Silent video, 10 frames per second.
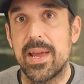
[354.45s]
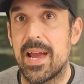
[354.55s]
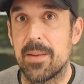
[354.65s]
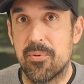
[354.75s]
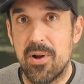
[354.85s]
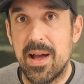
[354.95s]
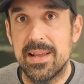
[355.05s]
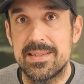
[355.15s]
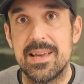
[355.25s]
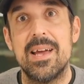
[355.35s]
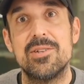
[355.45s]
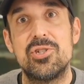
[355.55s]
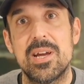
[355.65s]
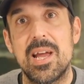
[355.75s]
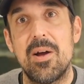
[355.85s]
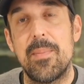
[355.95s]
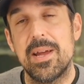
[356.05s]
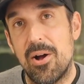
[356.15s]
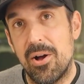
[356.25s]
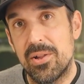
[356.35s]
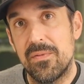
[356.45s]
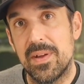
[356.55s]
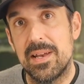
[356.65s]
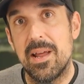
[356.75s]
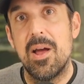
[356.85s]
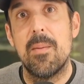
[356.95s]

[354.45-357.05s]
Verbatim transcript: AI products, check out my other vid,